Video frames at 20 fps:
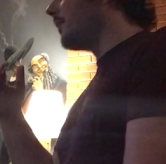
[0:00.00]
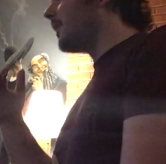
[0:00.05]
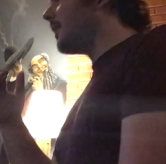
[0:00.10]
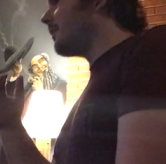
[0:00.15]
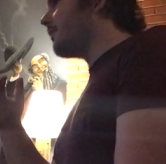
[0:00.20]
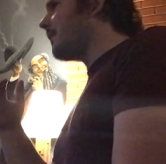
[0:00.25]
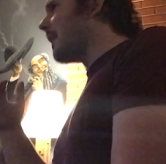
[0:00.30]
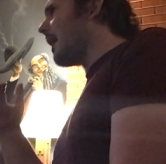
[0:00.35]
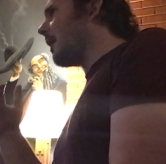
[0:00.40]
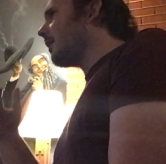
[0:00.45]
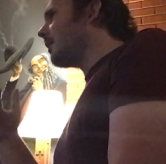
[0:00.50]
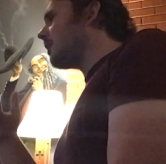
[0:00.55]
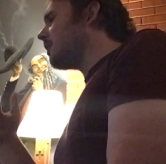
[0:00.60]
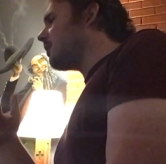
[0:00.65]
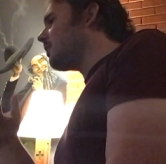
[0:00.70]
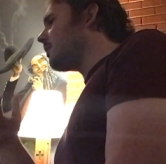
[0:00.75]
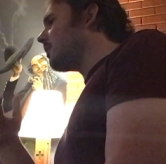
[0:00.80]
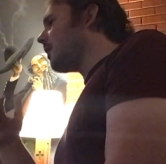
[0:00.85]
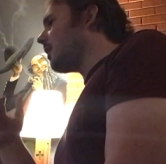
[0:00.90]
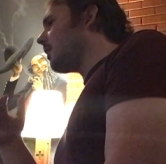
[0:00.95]
The
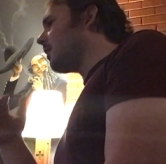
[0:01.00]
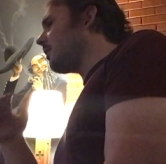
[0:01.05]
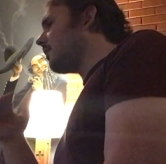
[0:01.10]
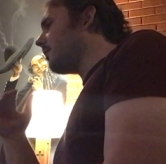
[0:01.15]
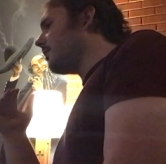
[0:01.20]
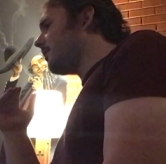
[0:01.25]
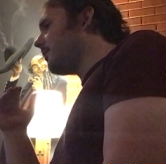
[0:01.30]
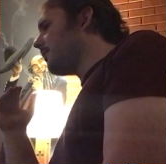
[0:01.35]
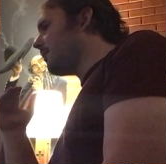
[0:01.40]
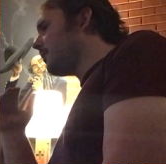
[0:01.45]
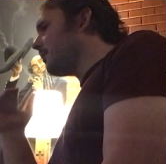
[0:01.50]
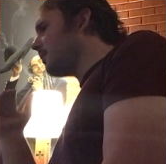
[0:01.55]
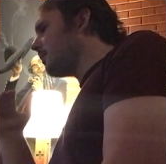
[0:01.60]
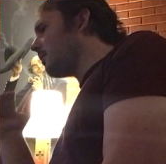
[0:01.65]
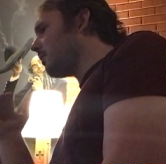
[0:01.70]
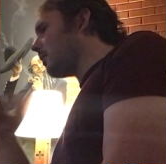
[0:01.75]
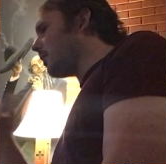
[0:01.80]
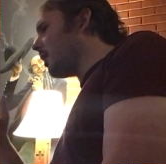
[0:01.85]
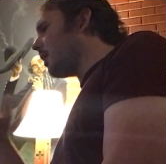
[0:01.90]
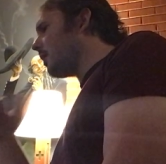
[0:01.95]
value of
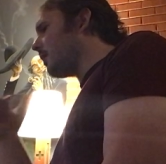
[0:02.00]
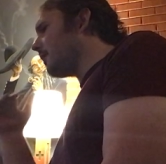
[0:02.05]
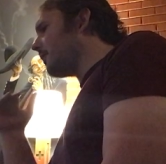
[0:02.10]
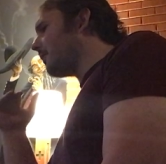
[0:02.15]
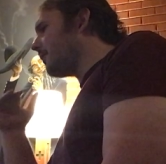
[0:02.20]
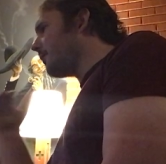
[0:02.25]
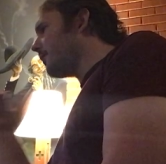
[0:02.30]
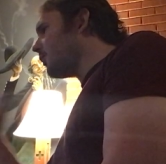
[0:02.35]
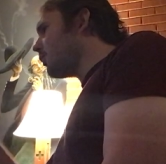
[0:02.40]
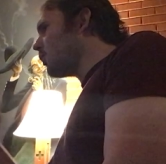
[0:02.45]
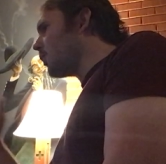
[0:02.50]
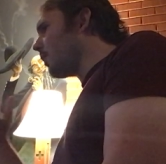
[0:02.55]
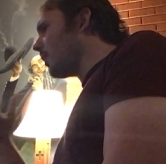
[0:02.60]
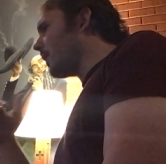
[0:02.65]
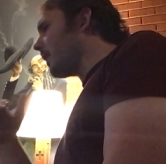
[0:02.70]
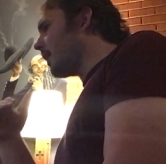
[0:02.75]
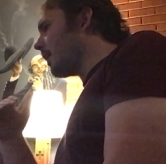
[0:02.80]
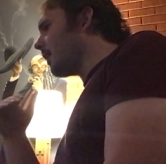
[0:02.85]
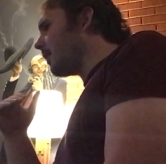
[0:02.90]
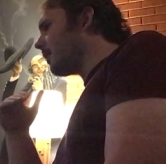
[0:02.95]
love,
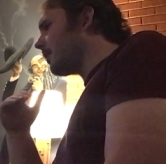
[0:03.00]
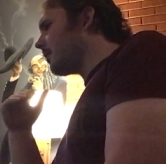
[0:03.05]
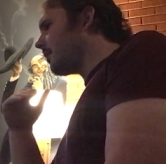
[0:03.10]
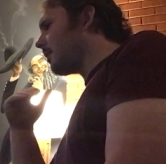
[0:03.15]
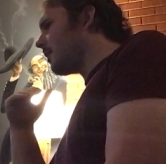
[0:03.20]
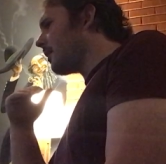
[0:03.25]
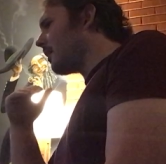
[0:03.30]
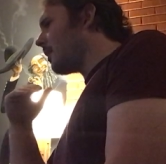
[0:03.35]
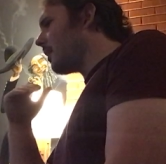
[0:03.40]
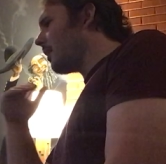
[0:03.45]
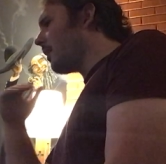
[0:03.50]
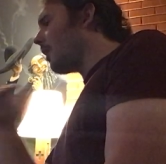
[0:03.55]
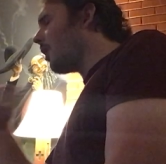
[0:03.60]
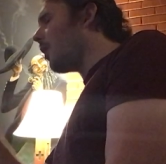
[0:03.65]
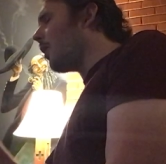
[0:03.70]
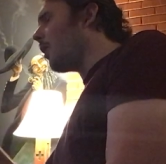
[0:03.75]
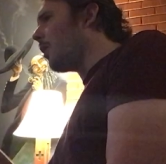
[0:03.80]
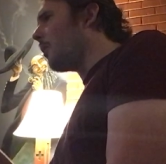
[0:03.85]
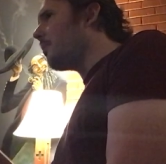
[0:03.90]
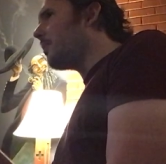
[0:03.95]
joy,
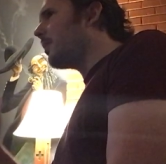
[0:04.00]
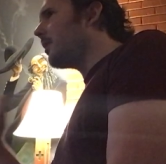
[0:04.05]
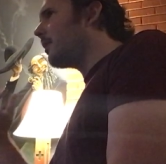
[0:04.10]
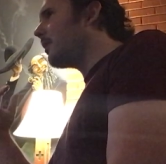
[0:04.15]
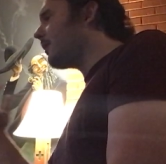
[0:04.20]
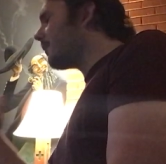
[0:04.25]
hope,